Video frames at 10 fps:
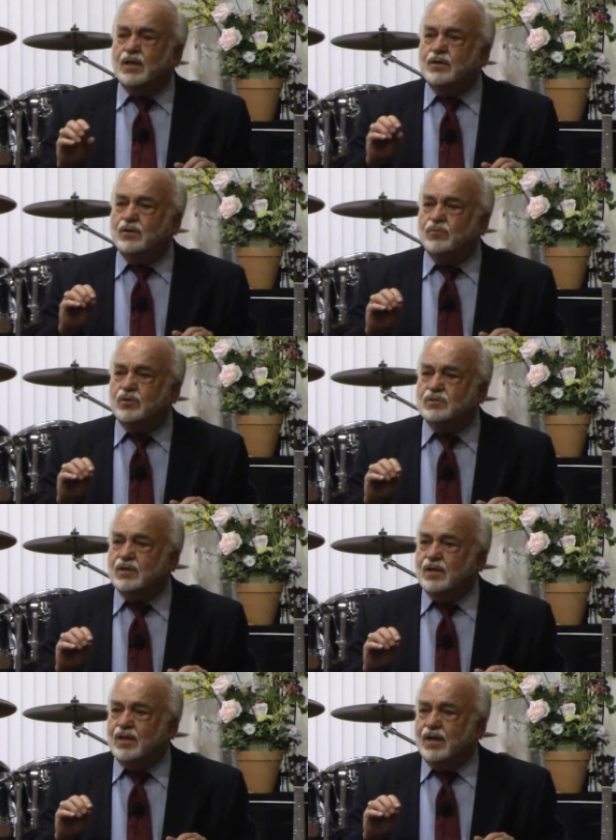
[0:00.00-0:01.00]
In other
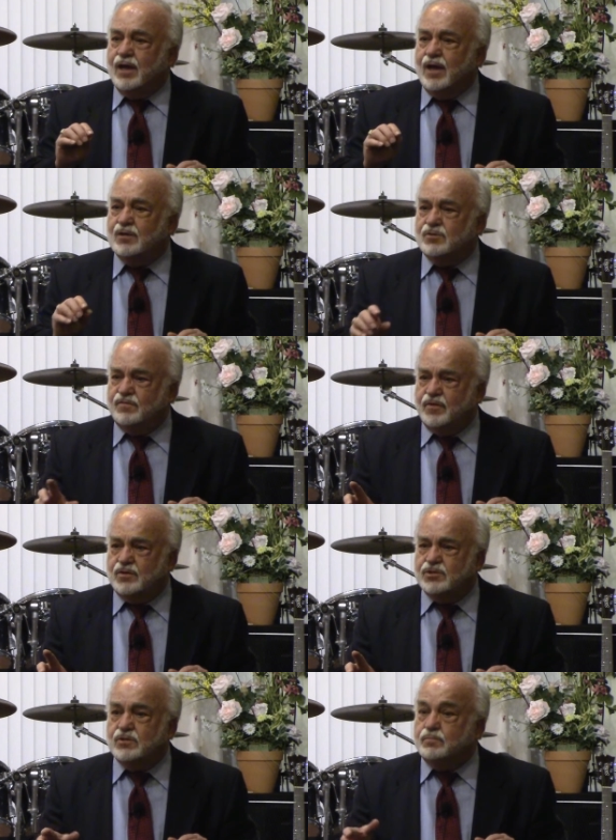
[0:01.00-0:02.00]
words, as a
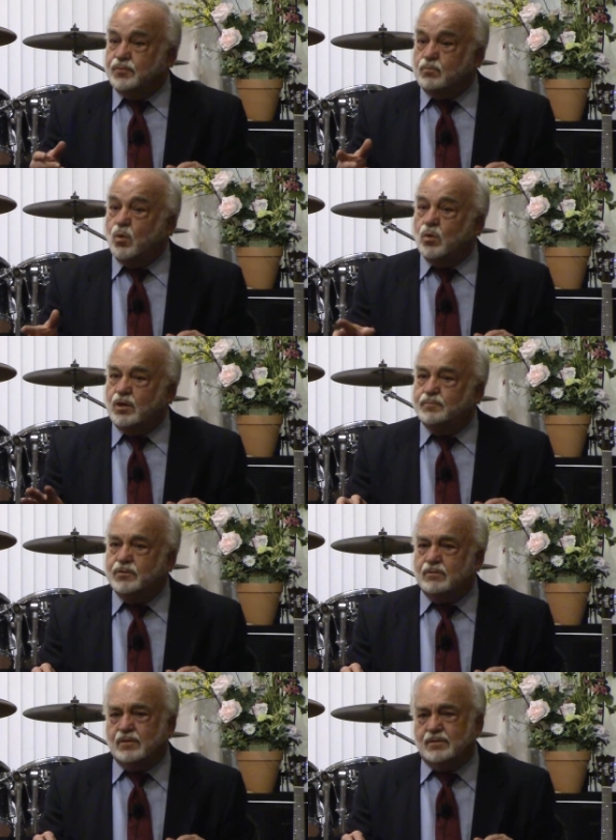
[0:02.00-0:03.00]
virgin, morally
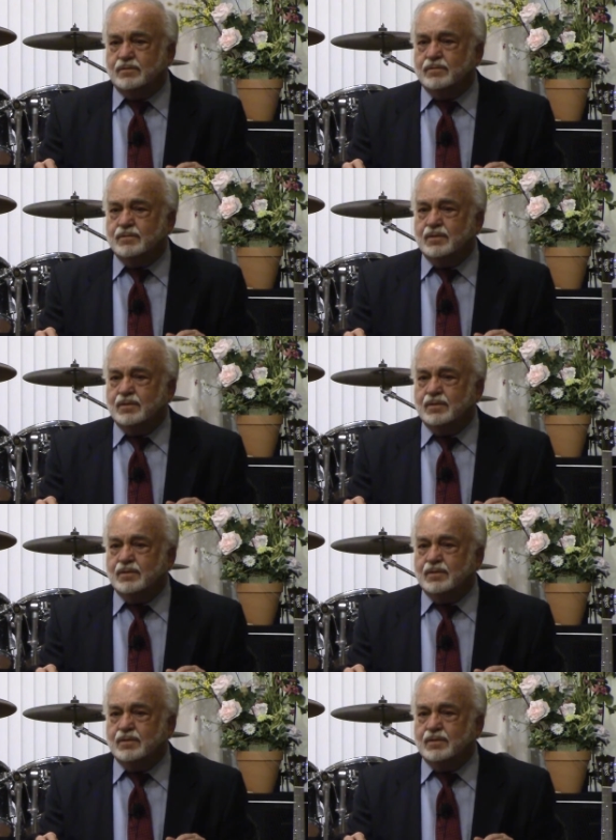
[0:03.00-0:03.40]
pure,